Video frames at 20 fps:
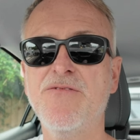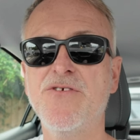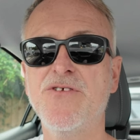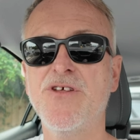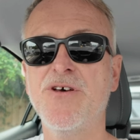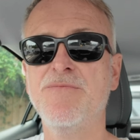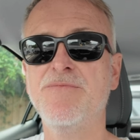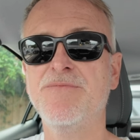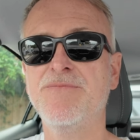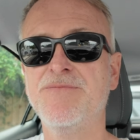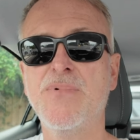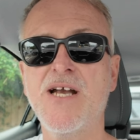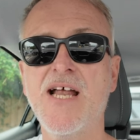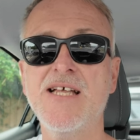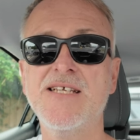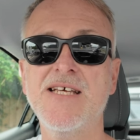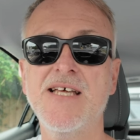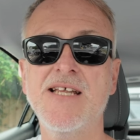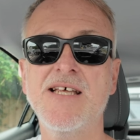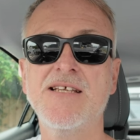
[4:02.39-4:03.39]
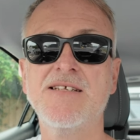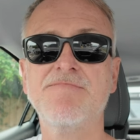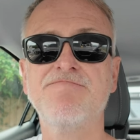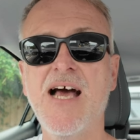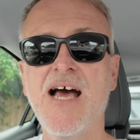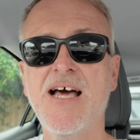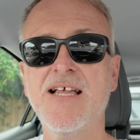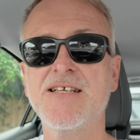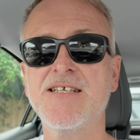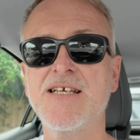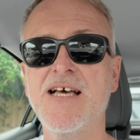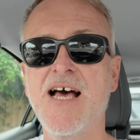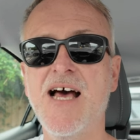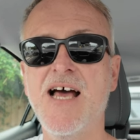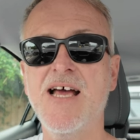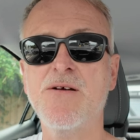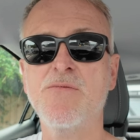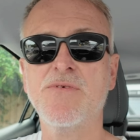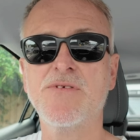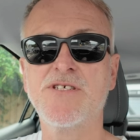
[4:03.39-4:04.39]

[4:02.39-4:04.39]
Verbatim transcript: for them. But I didn't, and I